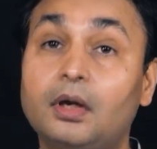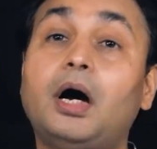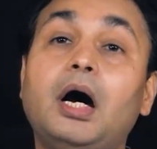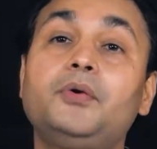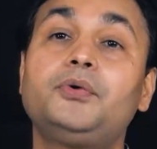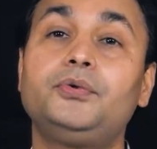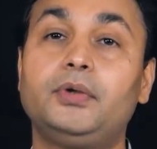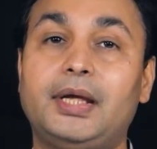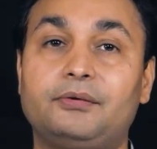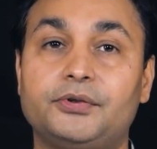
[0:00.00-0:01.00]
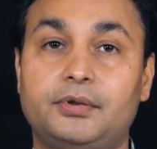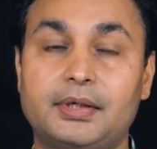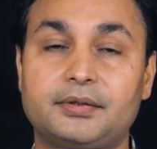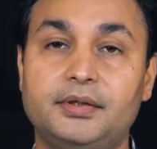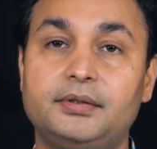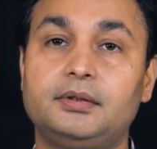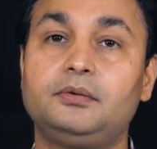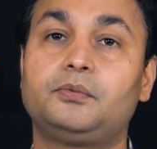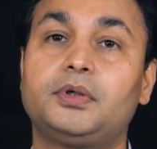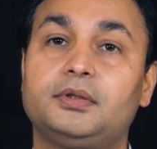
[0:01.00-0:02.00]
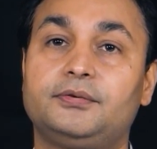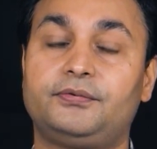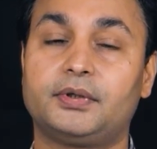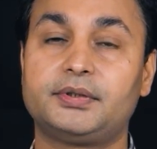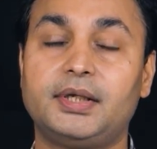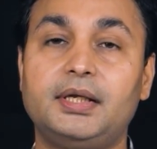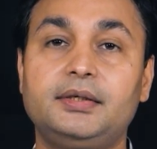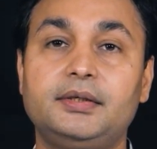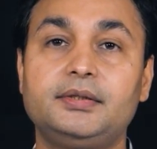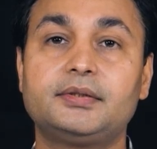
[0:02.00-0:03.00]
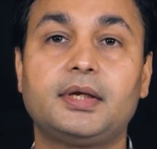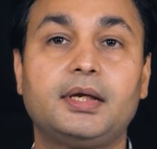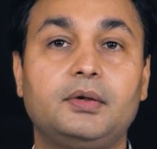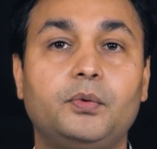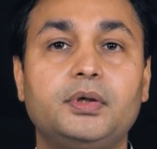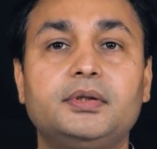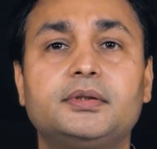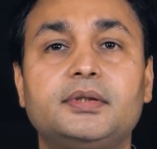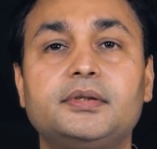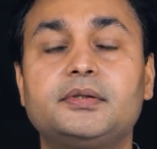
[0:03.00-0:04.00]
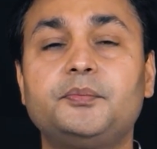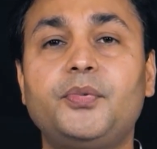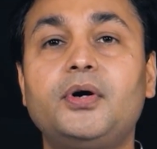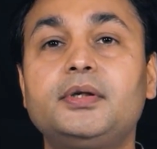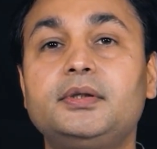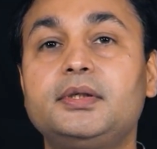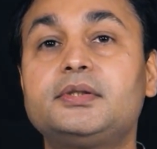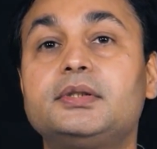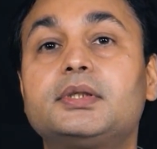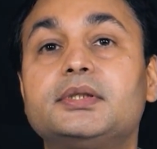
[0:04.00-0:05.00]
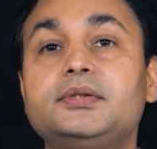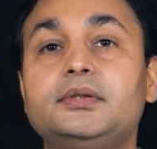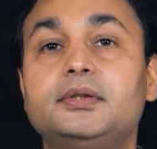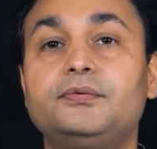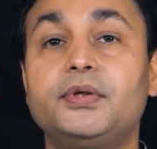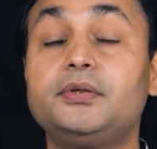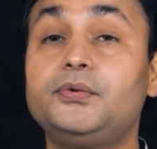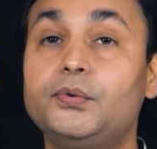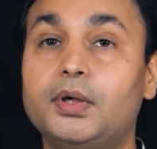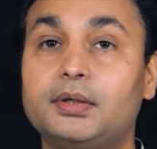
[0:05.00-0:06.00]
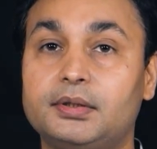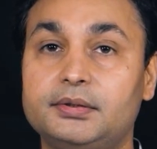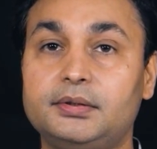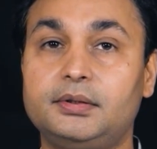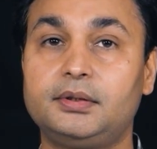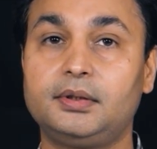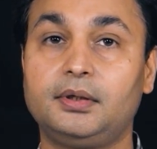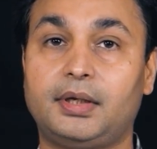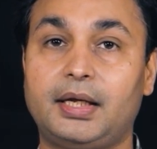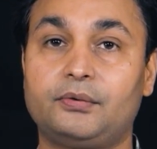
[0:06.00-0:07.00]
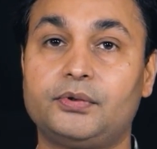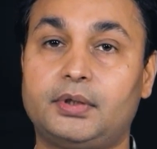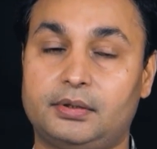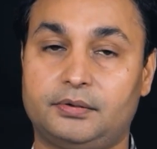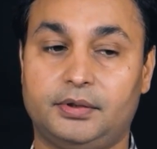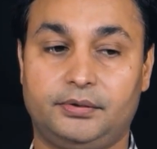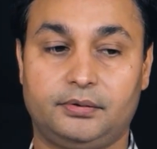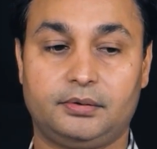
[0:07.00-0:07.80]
how to do language translation, what are the functionalities, and what are the important things to consider when you are considering language translation.